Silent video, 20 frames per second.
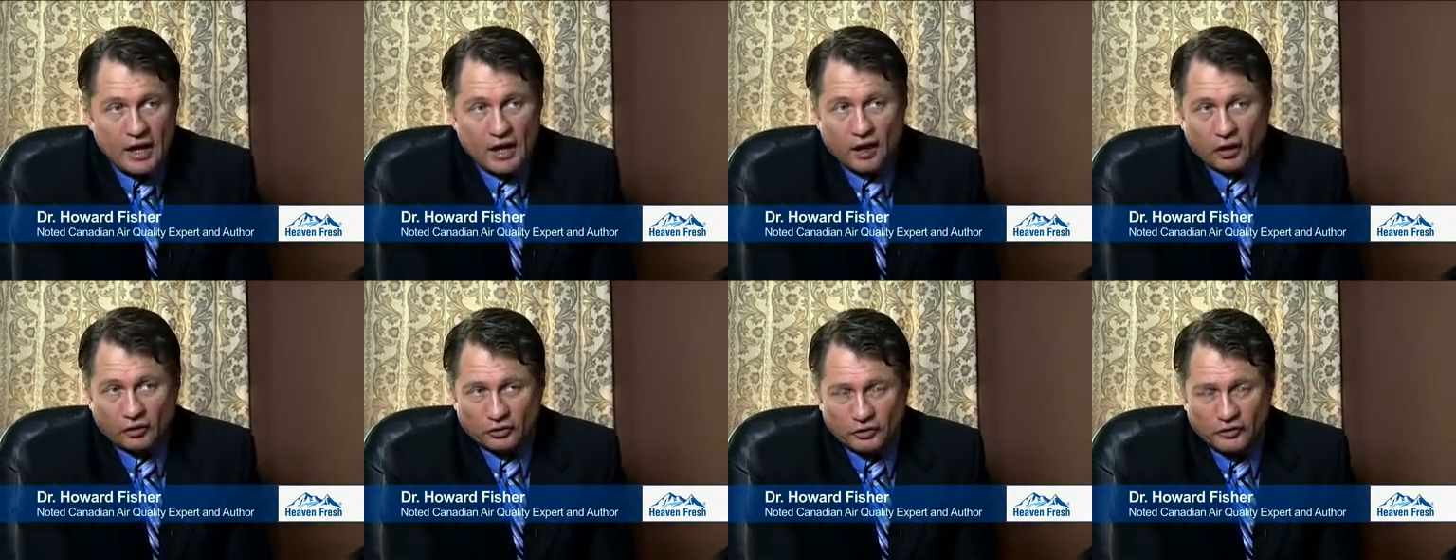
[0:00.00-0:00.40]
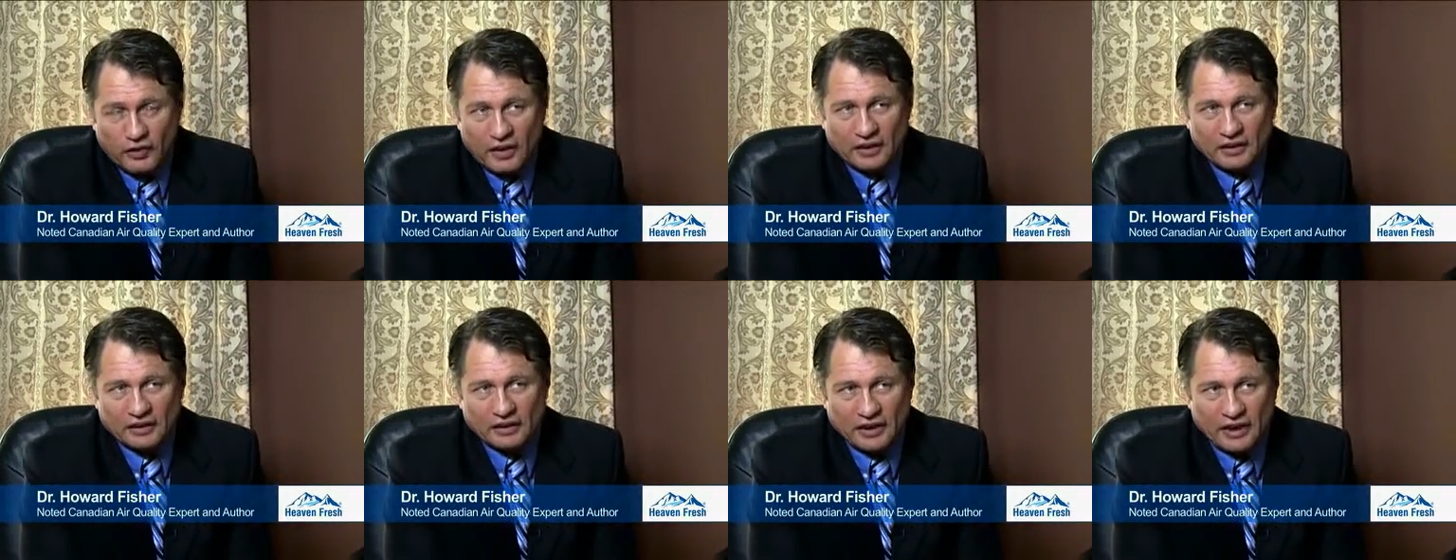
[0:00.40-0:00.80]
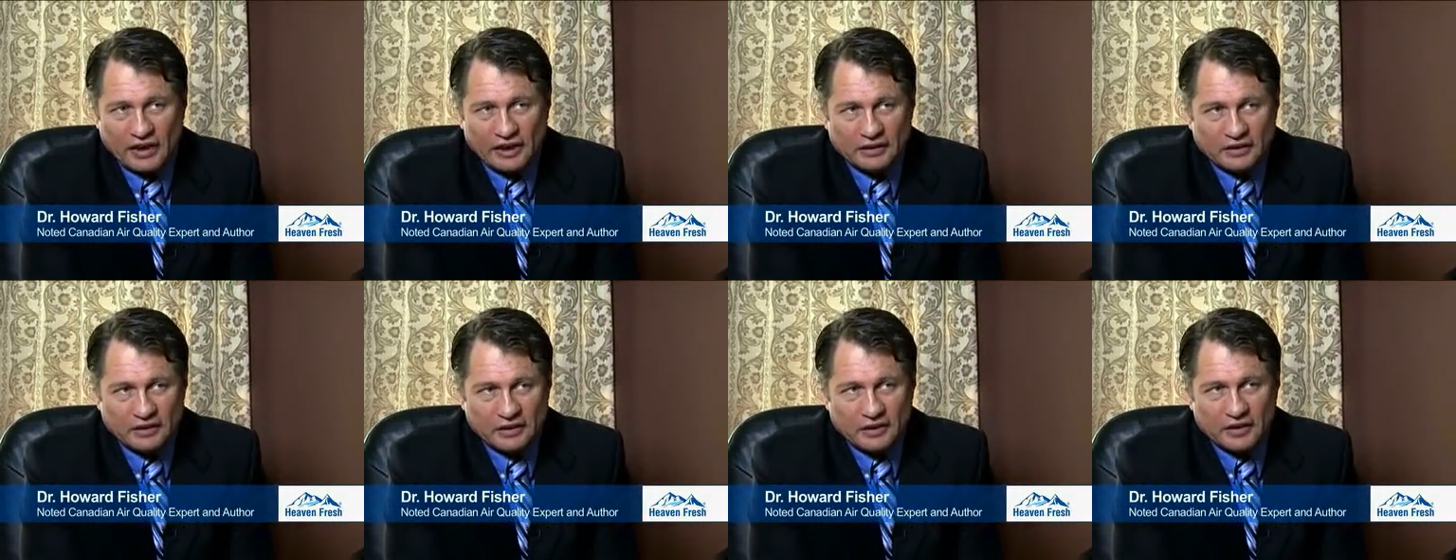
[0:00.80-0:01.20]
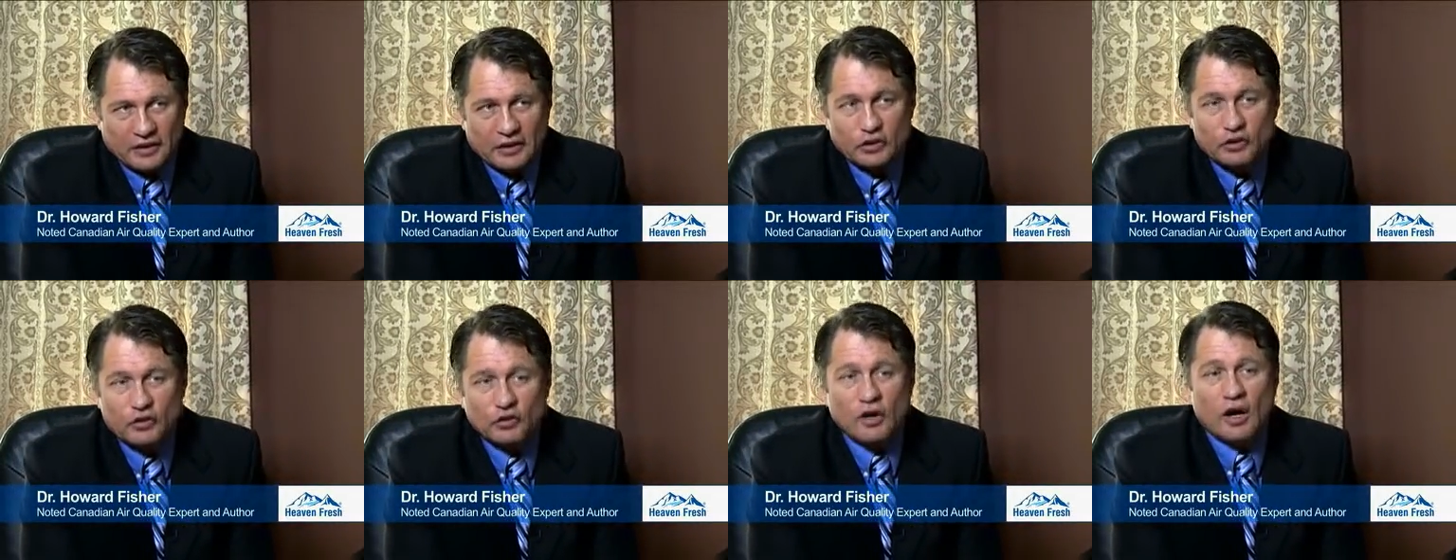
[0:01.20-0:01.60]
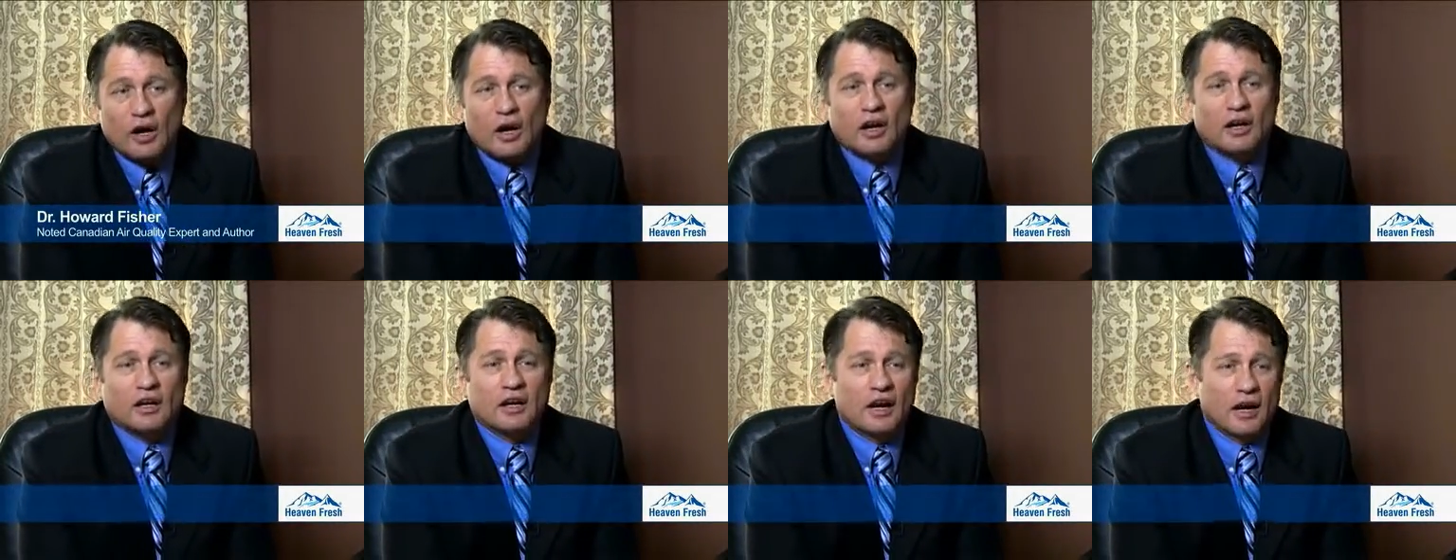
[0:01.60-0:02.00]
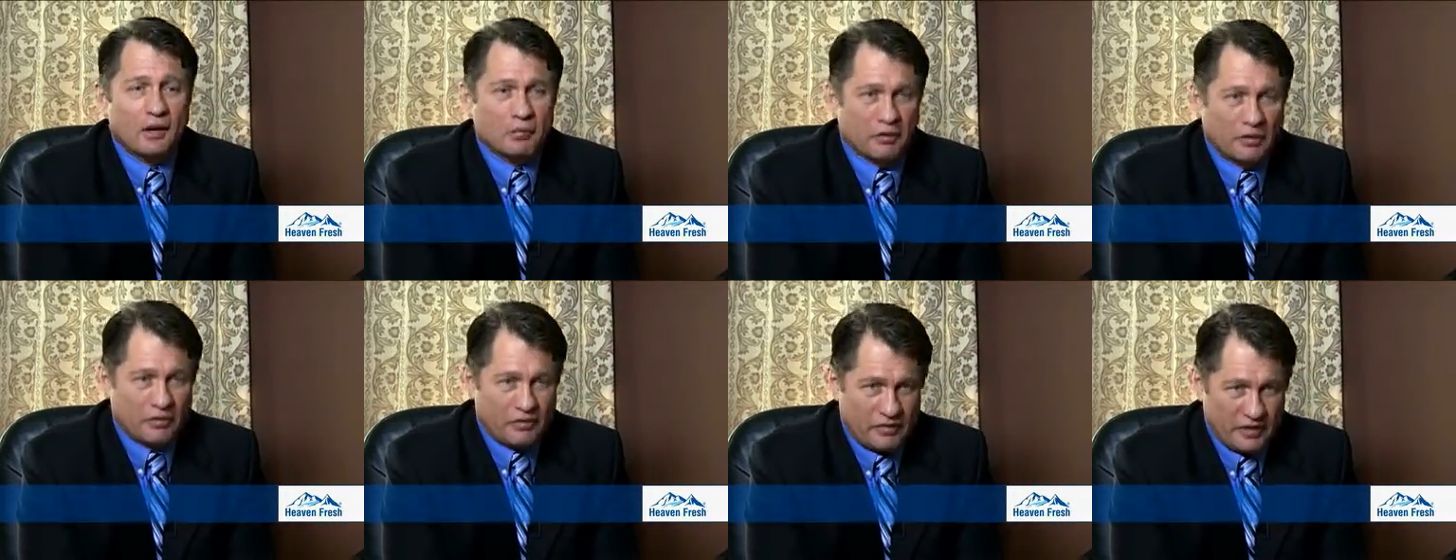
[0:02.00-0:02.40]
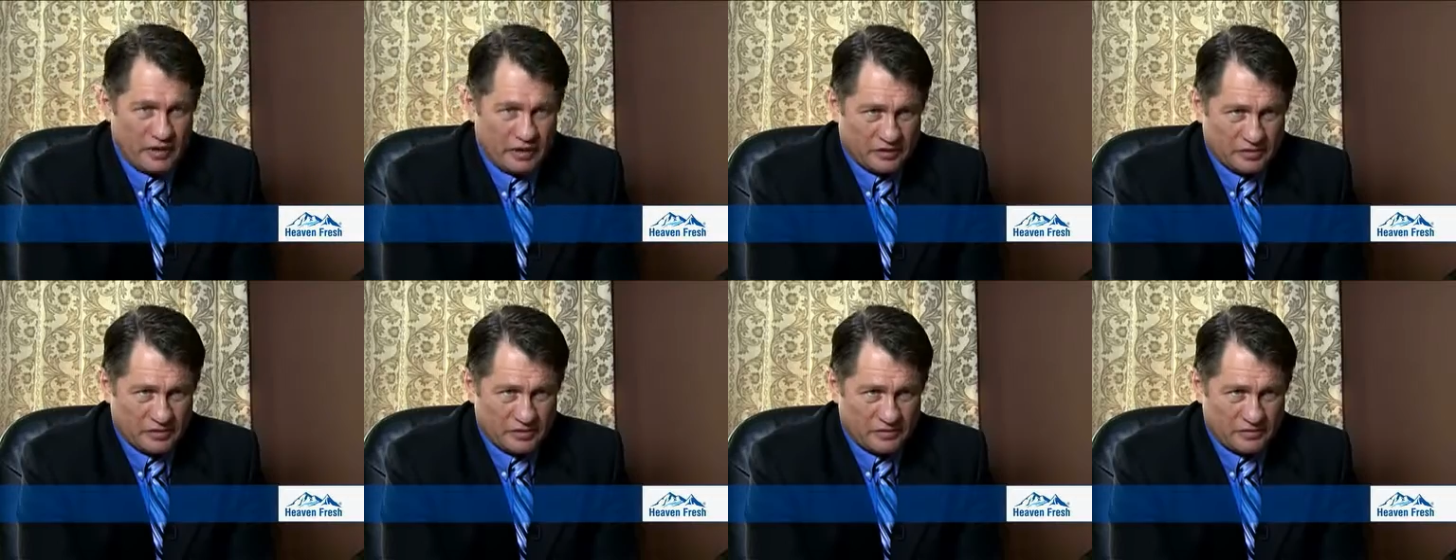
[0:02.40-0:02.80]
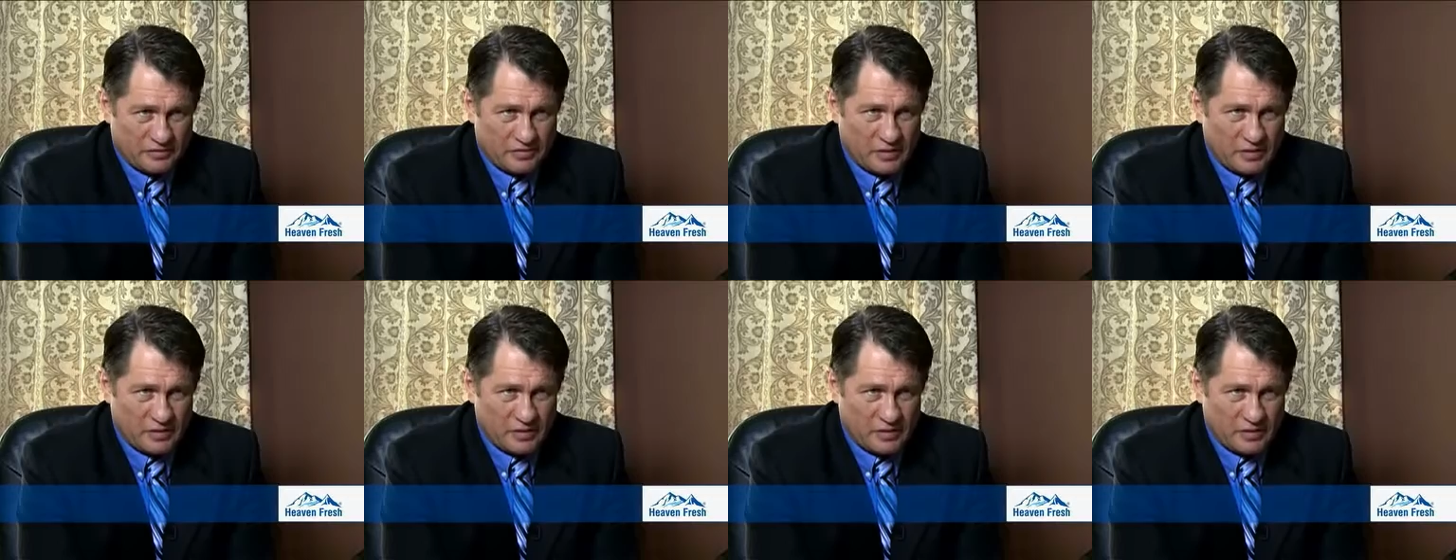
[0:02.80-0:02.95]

Ultraviolet light can do a couple of things.